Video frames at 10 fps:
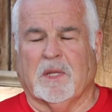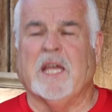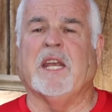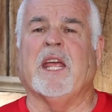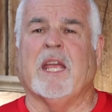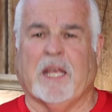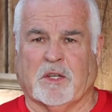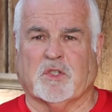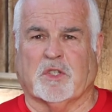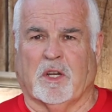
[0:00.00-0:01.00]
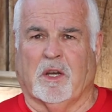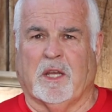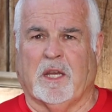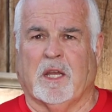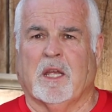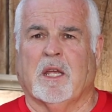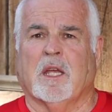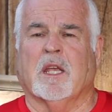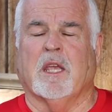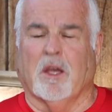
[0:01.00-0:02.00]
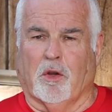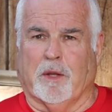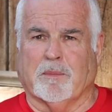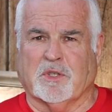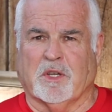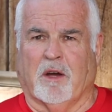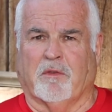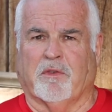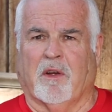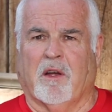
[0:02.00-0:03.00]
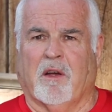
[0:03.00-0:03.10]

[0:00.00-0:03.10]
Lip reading: and instantly killed himself